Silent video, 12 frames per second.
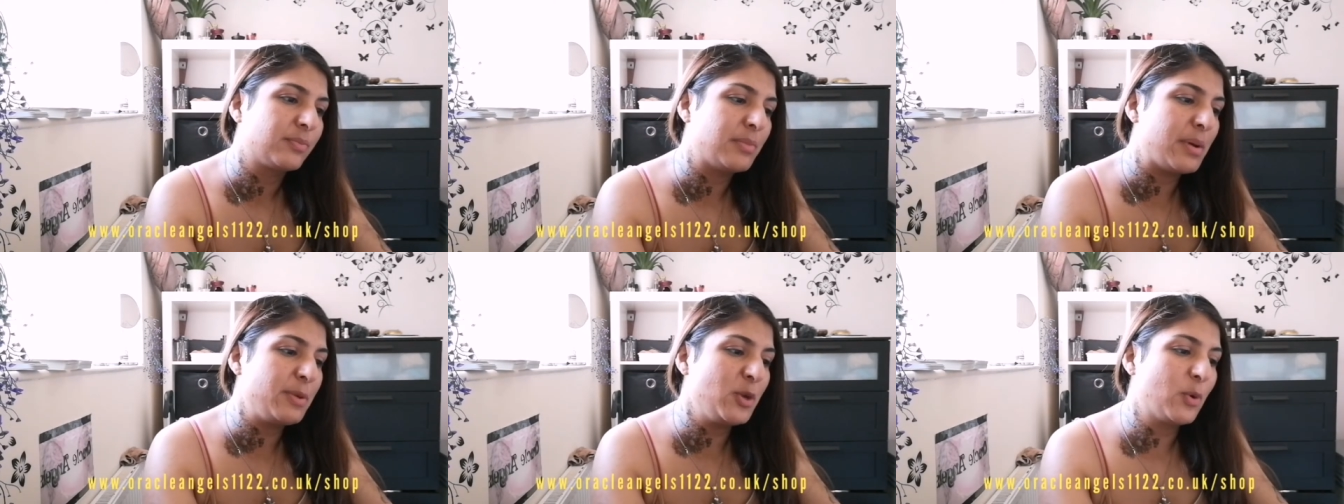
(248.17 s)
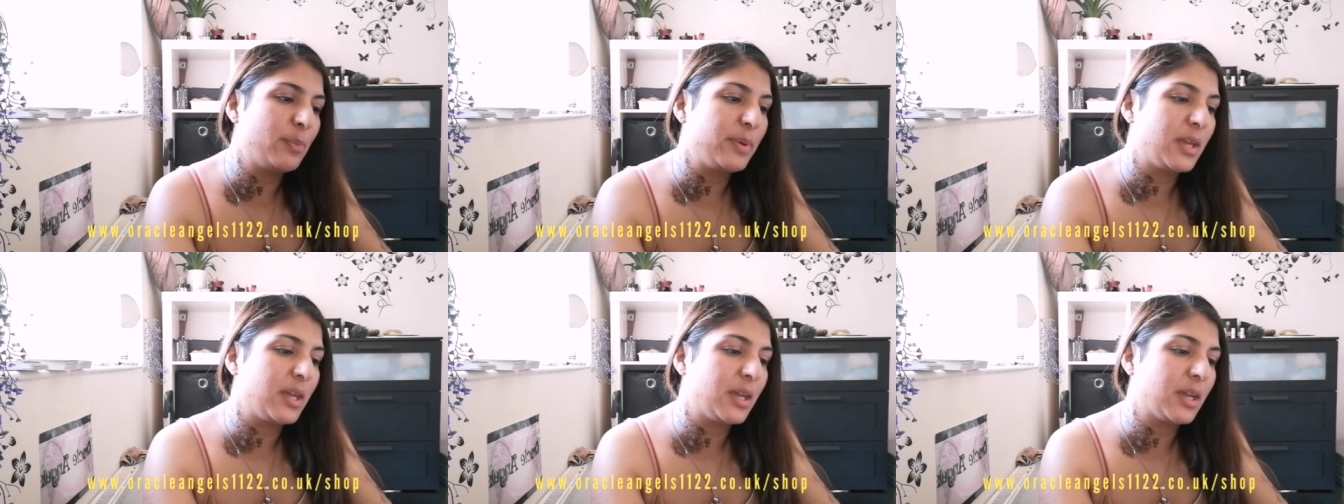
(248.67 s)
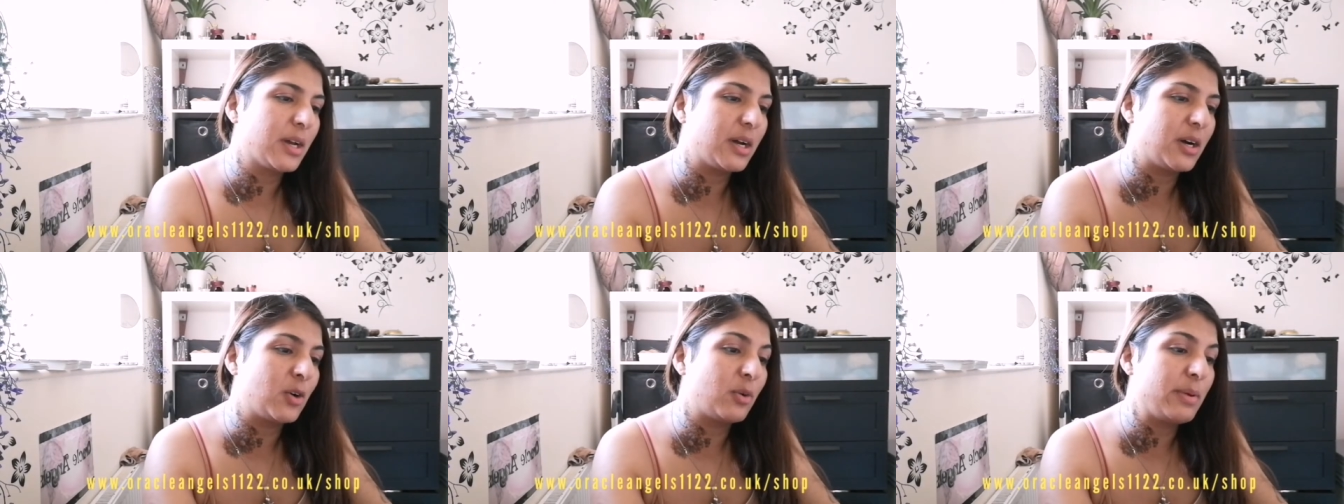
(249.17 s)
maybe you are being
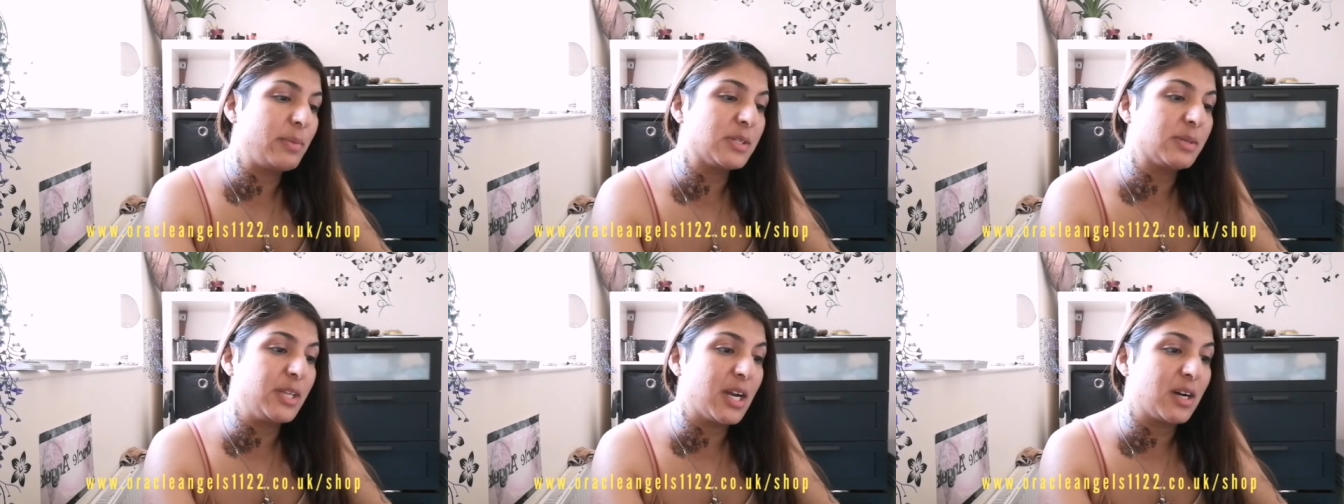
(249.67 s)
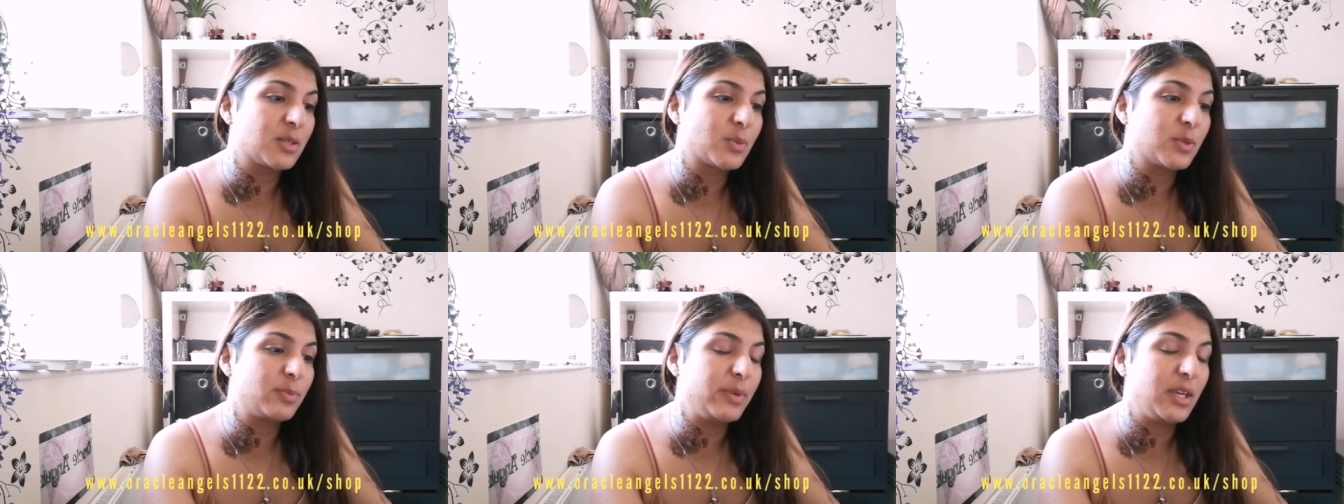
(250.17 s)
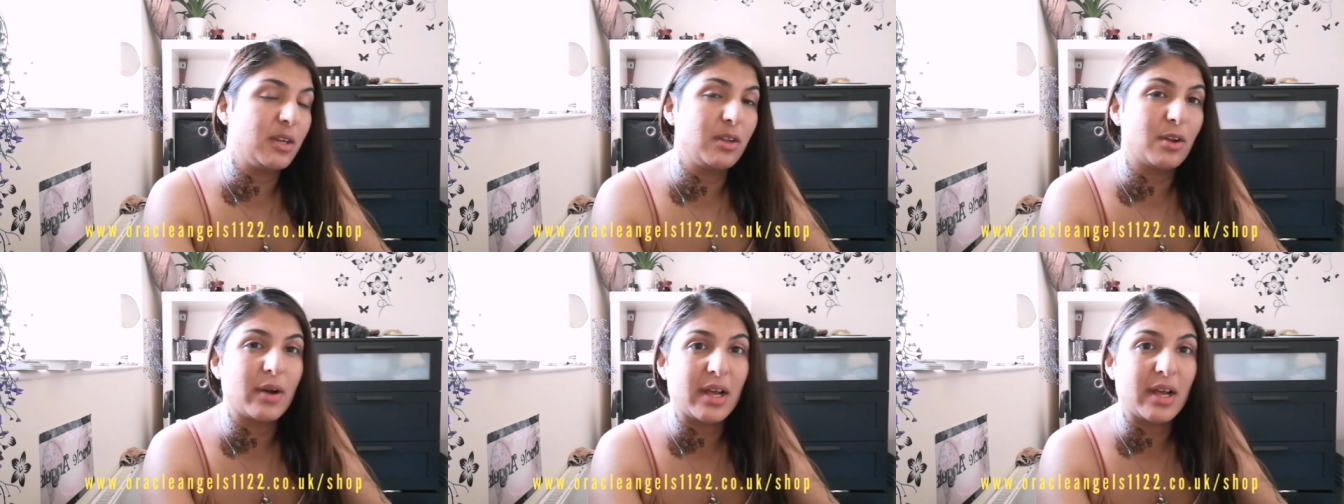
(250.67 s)
or maybe somebody else was being you know